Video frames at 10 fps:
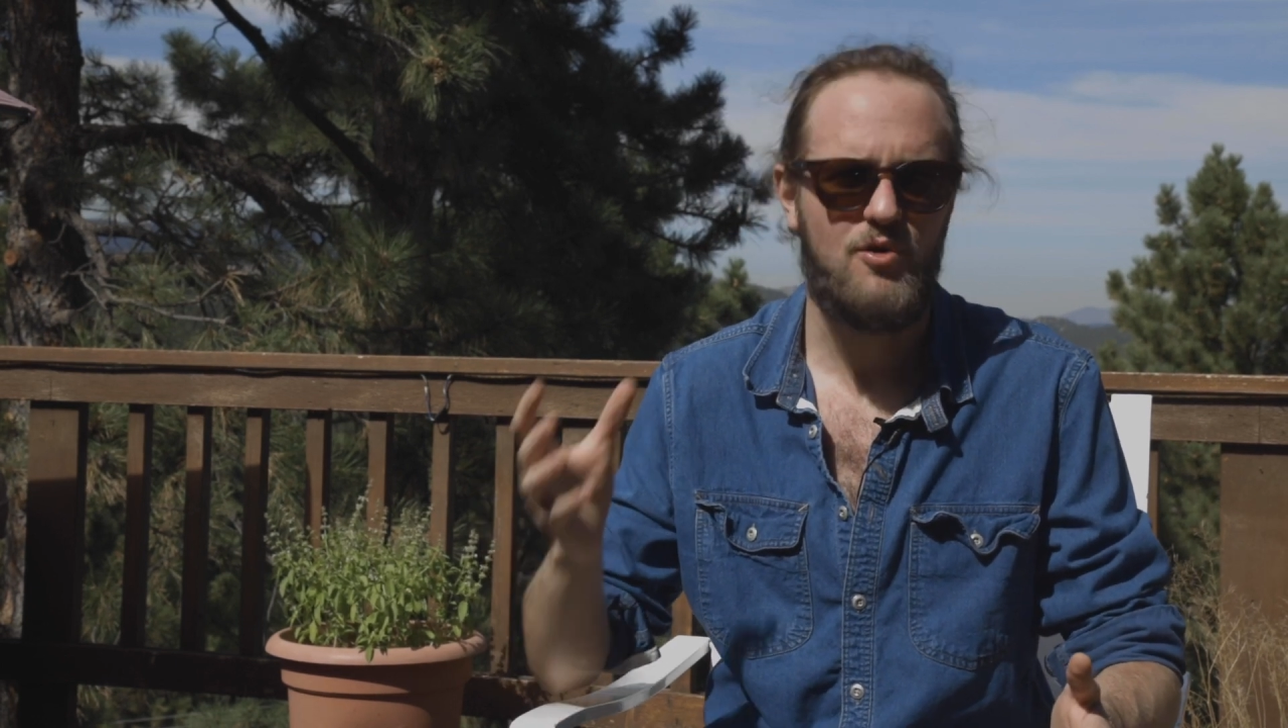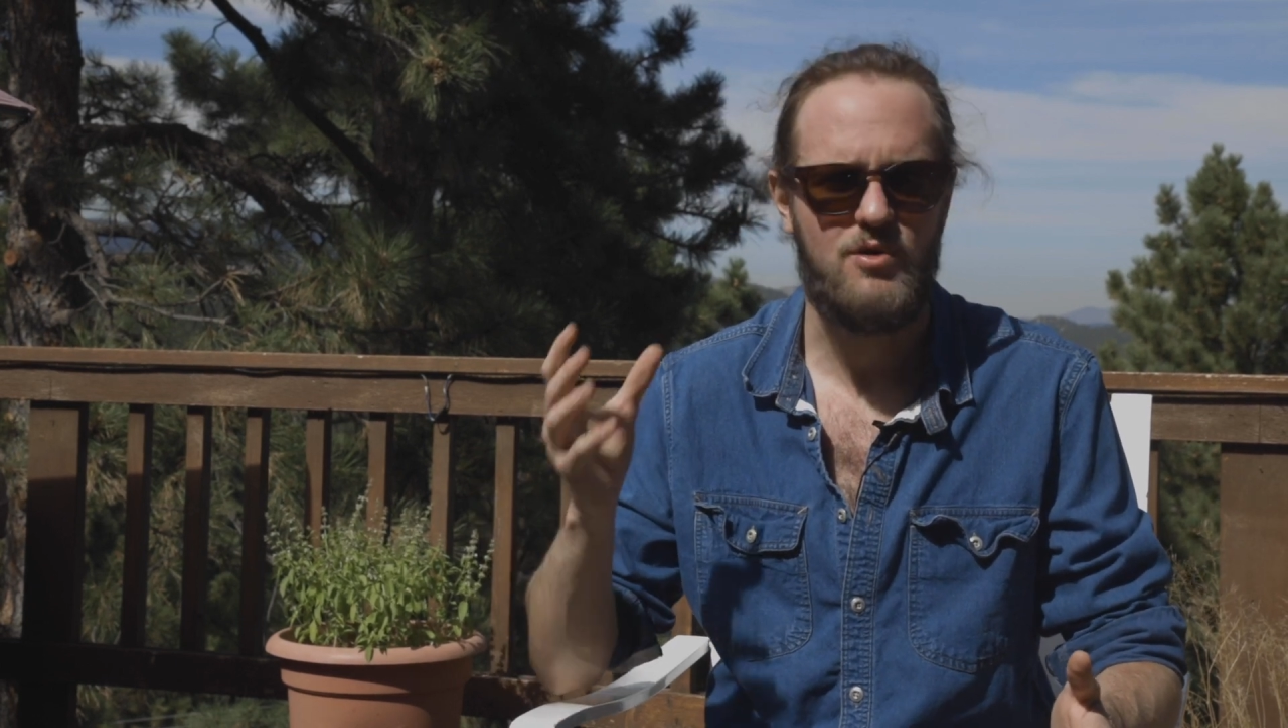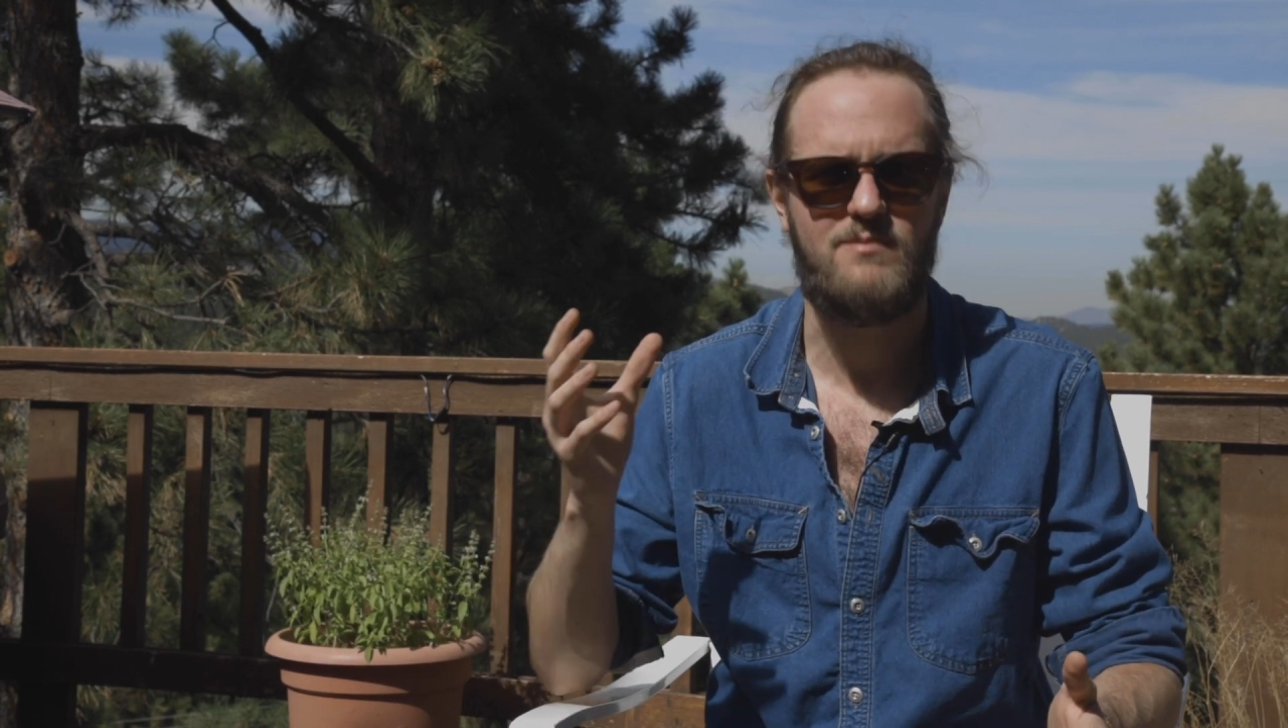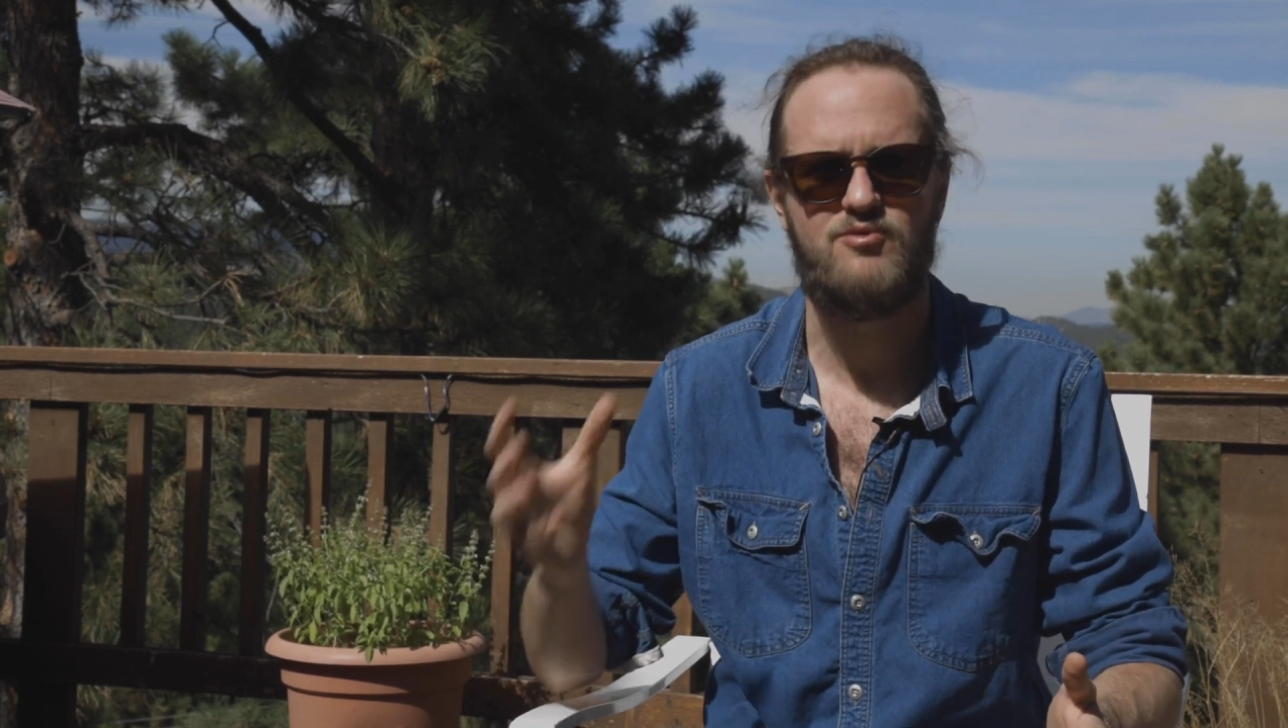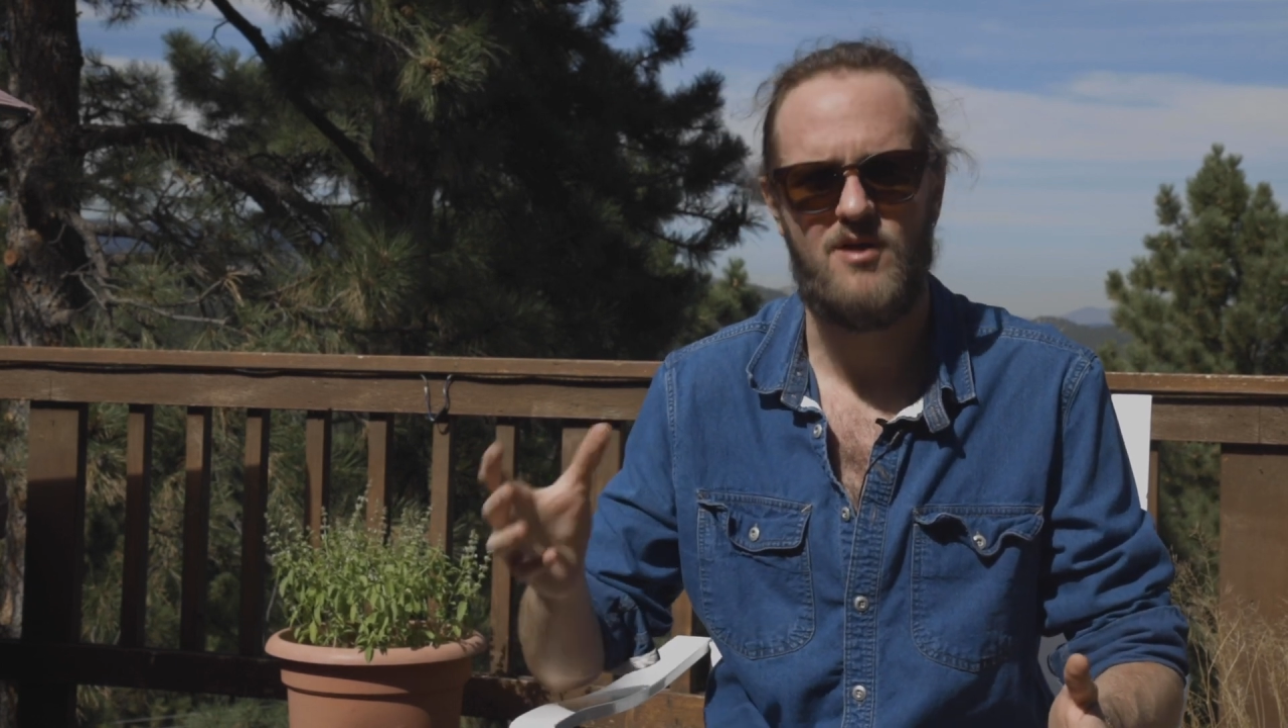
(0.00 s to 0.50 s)

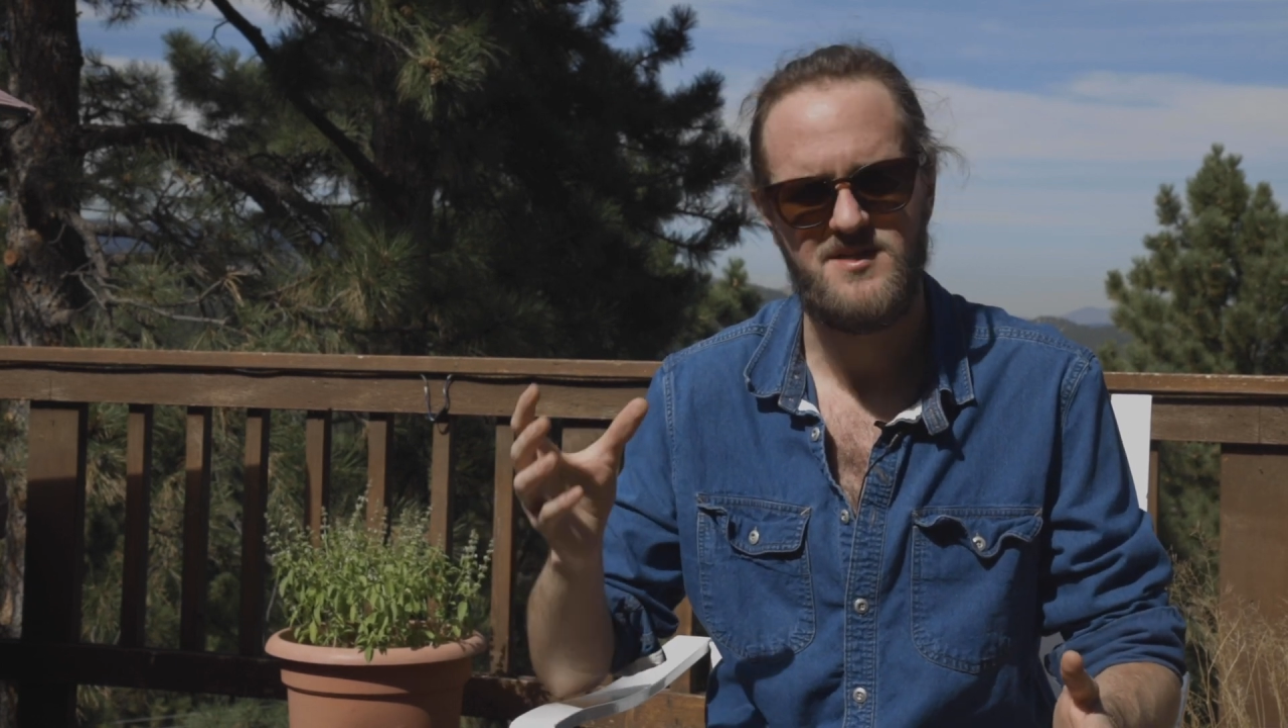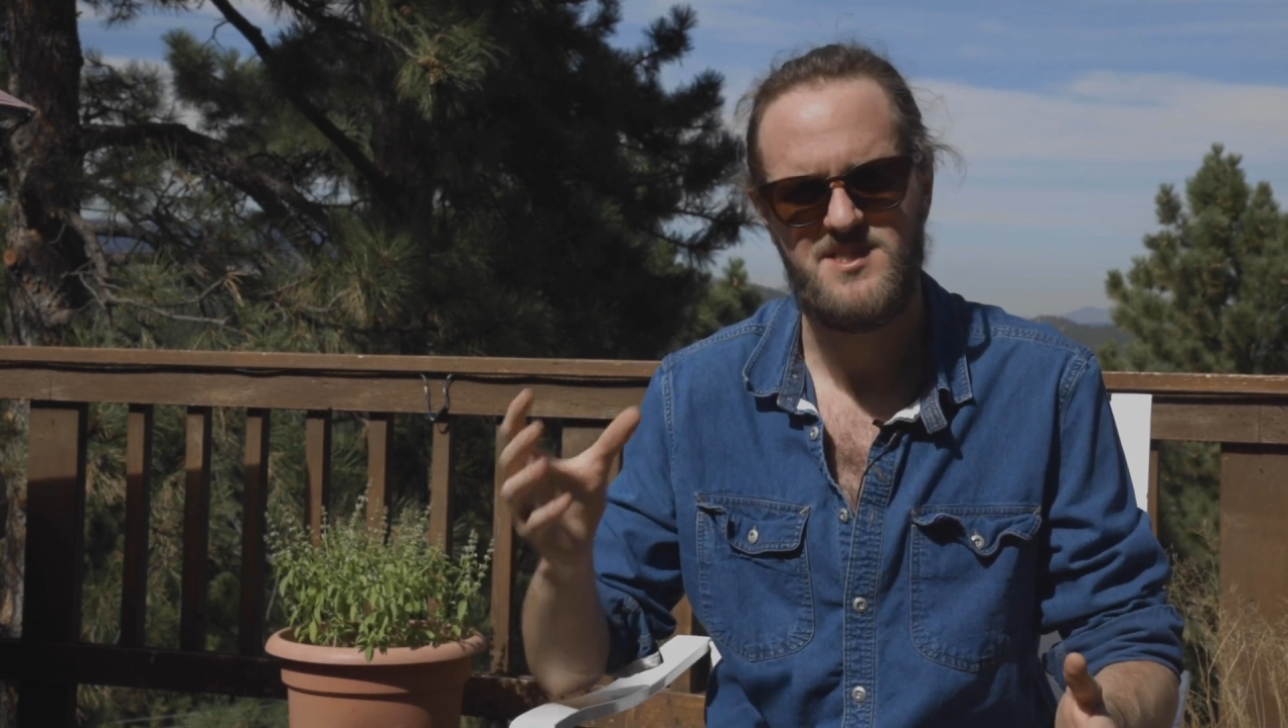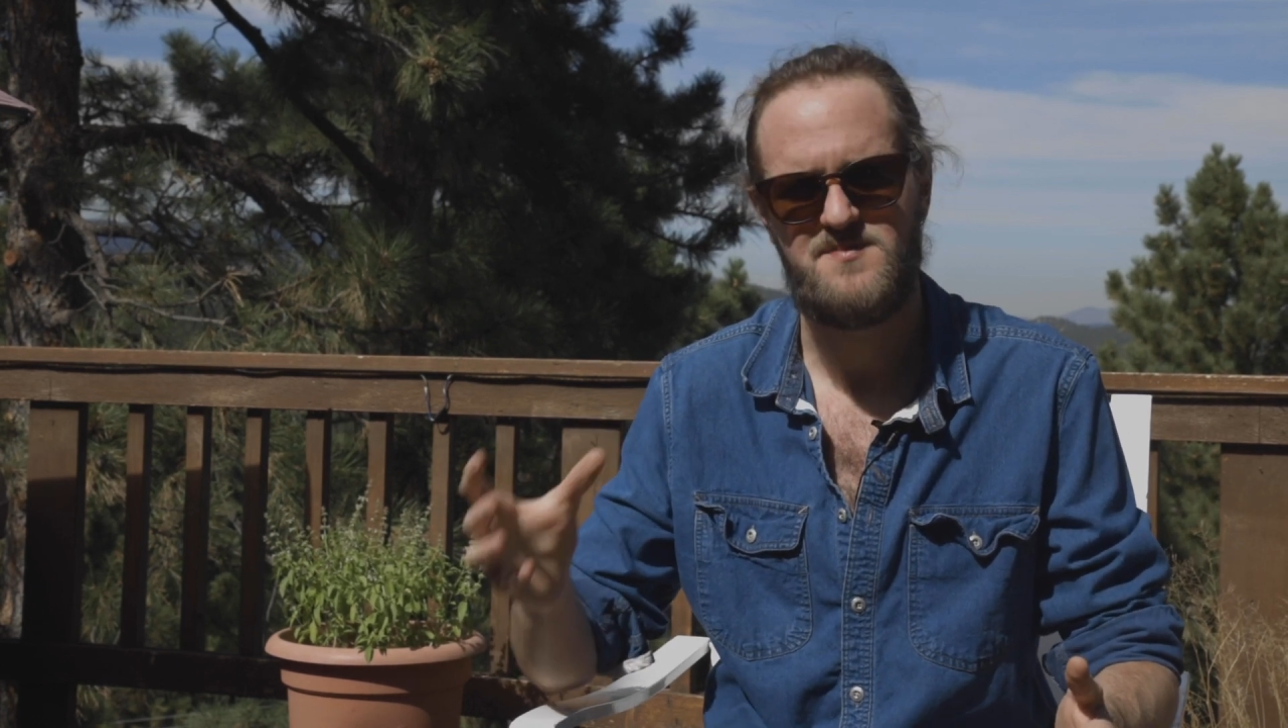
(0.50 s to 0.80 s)
or broad